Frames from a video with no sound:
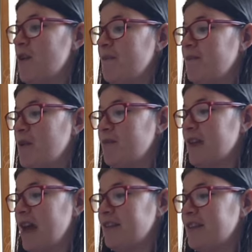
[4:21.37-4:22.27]
on from
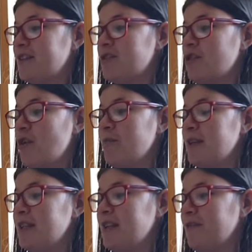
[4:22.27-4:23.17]
that, there's so
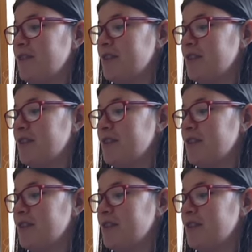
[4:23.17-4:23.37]
many different